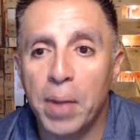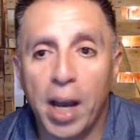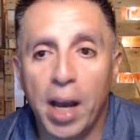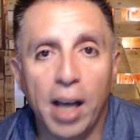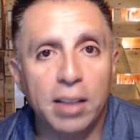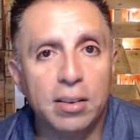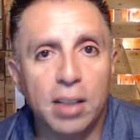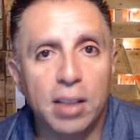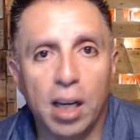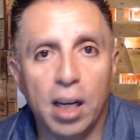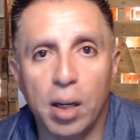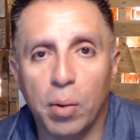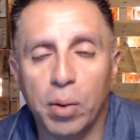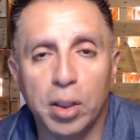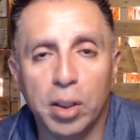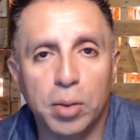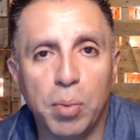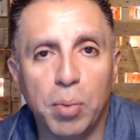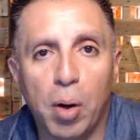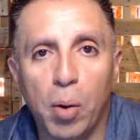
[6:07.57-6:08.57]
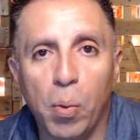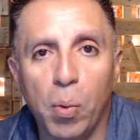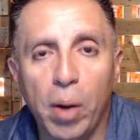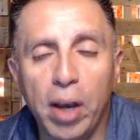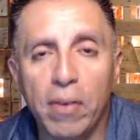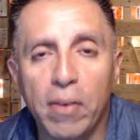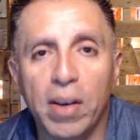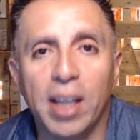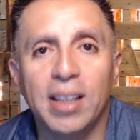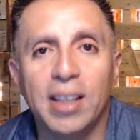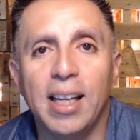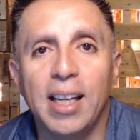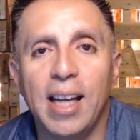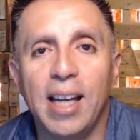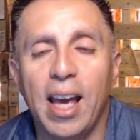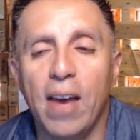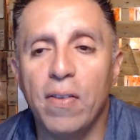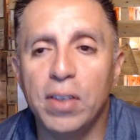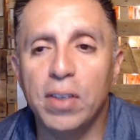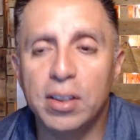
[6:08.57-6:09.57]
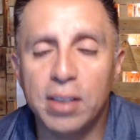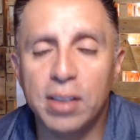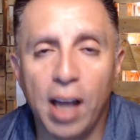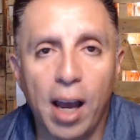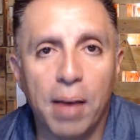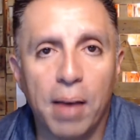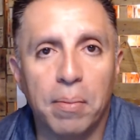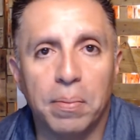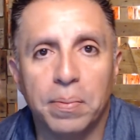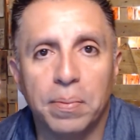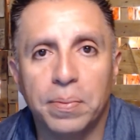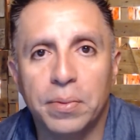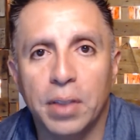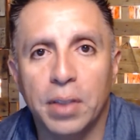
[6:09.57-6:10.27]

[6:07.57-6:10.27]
I started with a small wave, and then every time